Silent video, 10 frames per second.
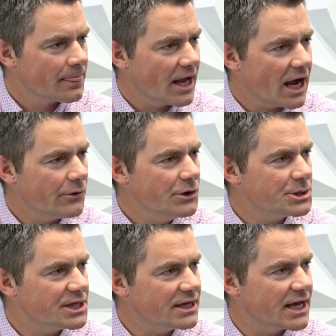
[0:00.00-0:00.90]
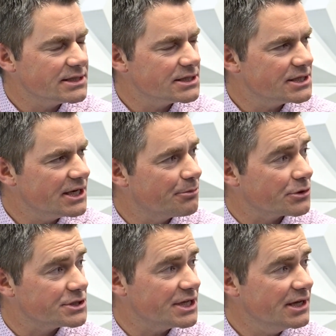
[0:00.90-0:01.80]
How are you seeing Kansas City
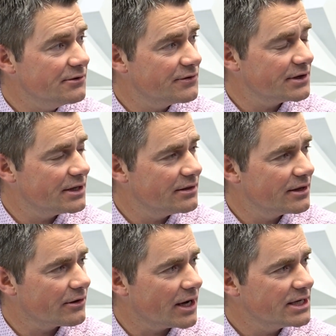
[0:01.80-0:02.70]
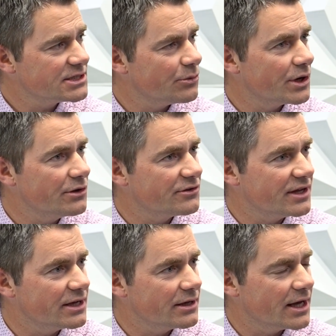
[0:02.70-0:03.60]
perceived in their eyes, and what are you
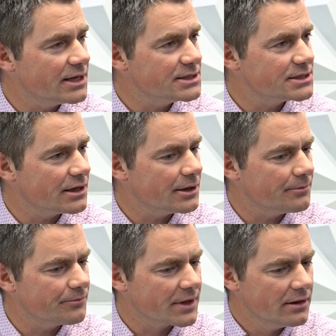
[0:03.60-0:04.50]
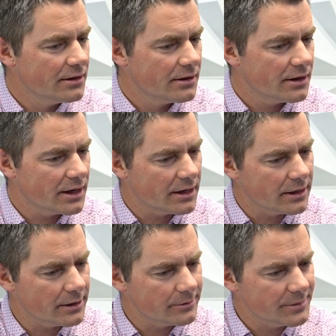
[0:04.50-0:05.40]
seeing as
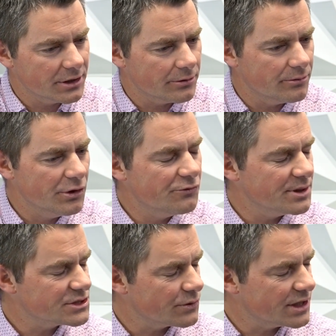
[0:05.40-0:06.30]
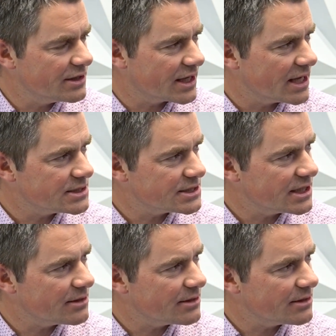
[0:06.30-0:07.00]
movements within the Kansas